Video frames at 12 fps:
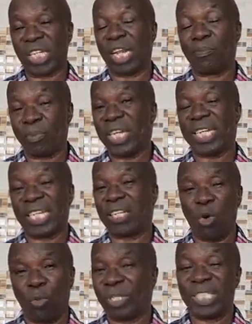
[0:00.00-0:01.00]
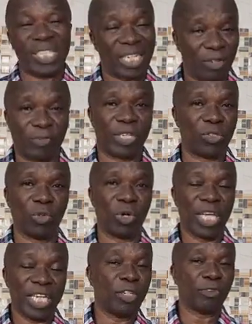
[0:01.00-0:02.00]
And I pray that God will deliver you,
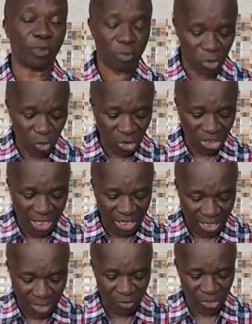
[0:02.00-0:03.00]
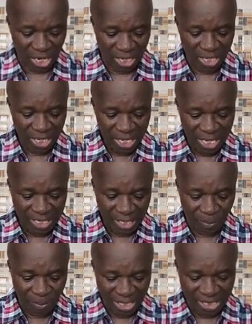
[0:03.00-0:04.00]
you know, from such a lifestyle in the
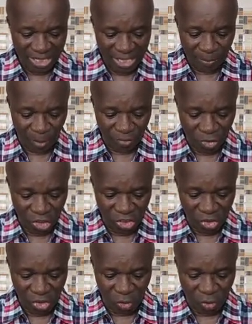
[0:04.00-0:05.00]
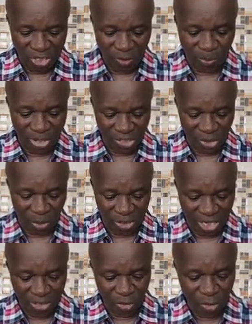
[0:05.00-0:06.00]
mighty name of Jesus Christ. Praise God.
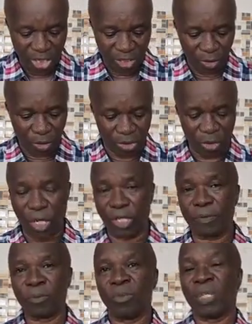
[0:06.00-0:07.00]
Hallelujah. Glory to God.